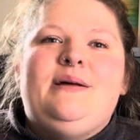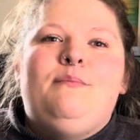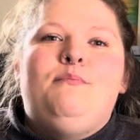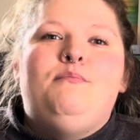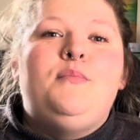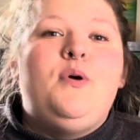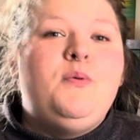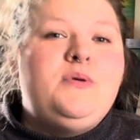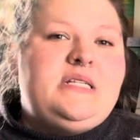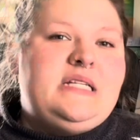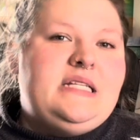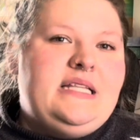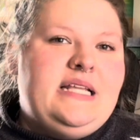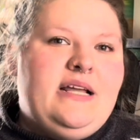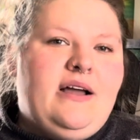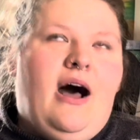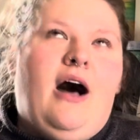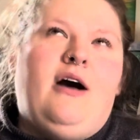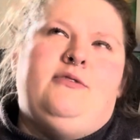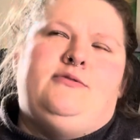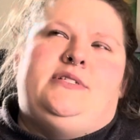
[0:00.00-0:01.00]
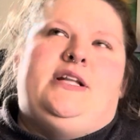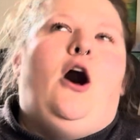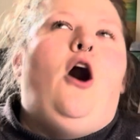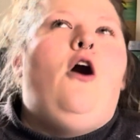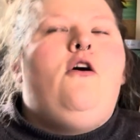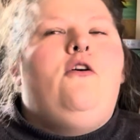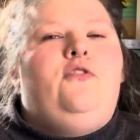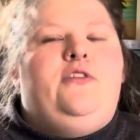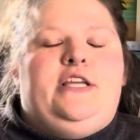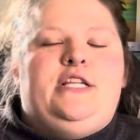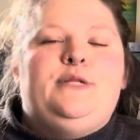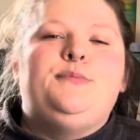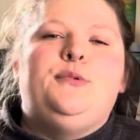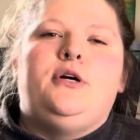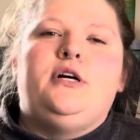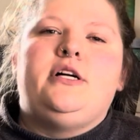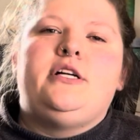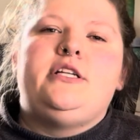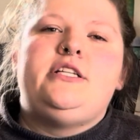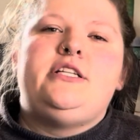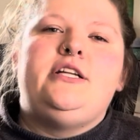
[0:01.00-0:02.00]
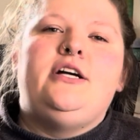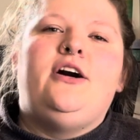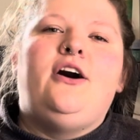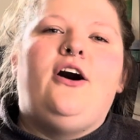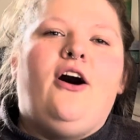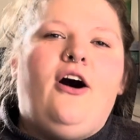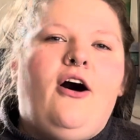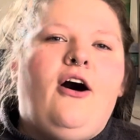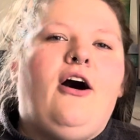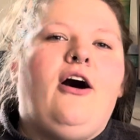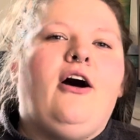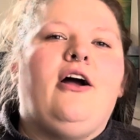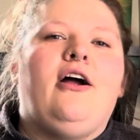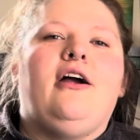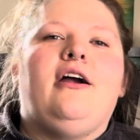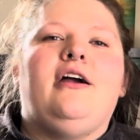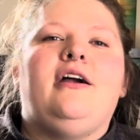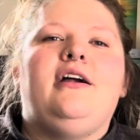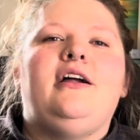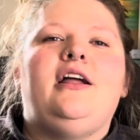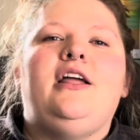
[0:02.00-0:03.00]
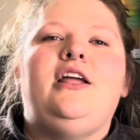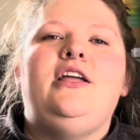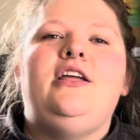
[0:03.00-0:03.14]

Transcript: All of these books are